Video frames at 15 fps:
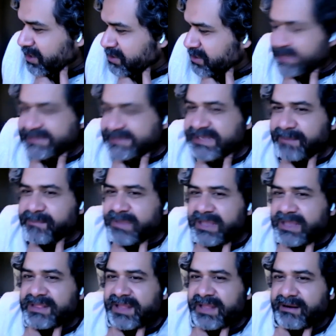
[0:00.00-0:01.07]
Does that
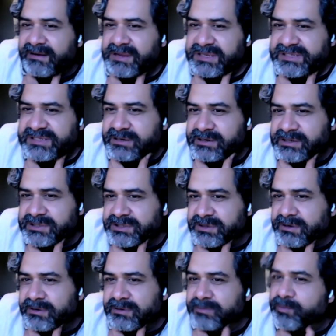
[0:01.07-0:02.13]
mean that
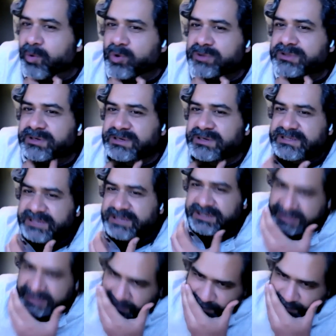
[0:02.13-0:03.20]
both research
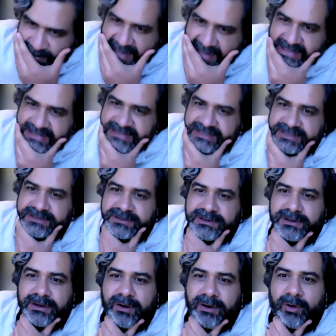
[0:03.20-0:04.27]
as a practice
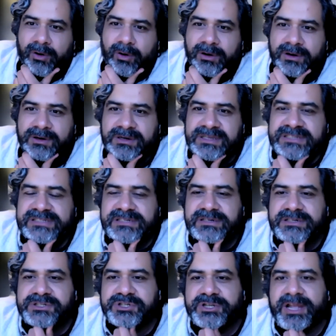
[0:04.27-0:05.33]
or
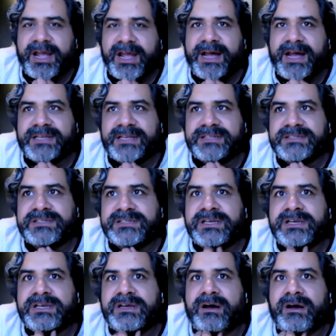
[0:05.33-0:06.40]
research as
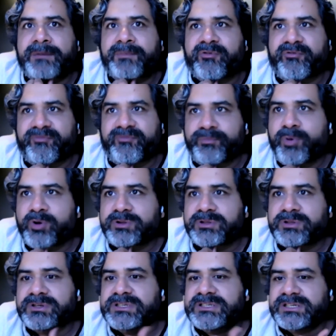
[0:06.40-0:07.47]

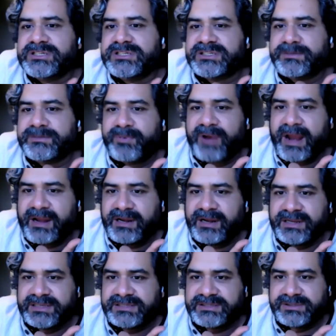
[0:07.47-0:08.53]
both research as a
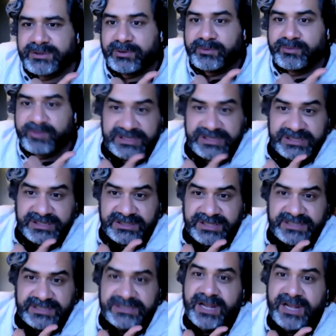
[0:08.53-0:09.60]
practice, so research
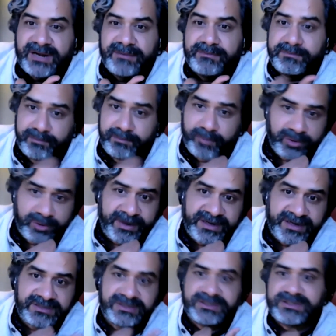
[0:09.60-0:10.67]
that's done both by
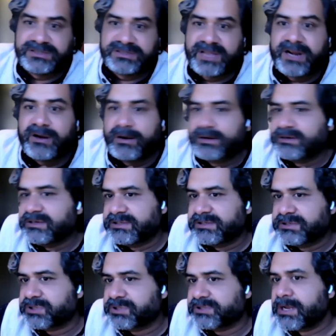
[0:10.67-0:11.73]
researchers and
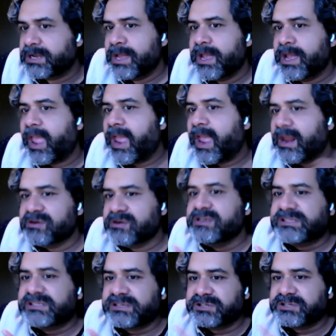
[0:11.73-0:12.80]
non-researchers, and
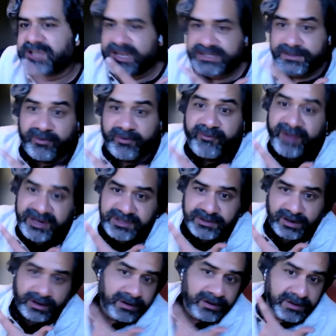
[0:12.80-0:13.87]
research as a
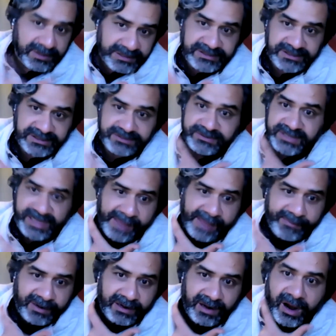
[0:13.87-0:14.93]
professional, research with a
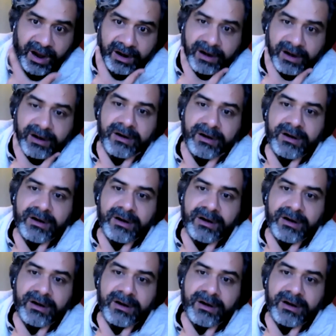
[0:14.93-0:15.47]
capital R,